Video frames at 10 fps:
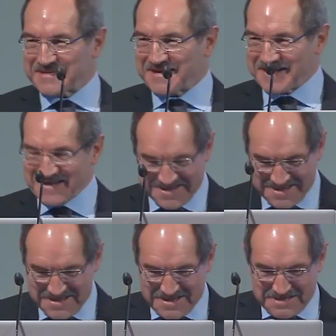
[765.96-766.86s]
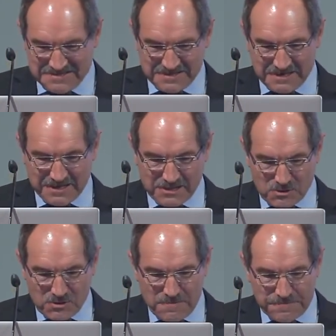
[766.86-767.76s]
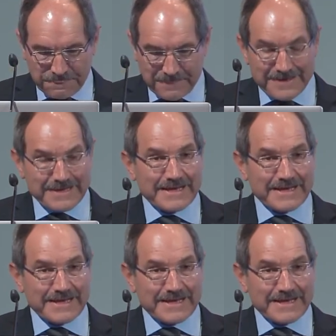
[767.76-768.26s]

Fernando will be talking about that.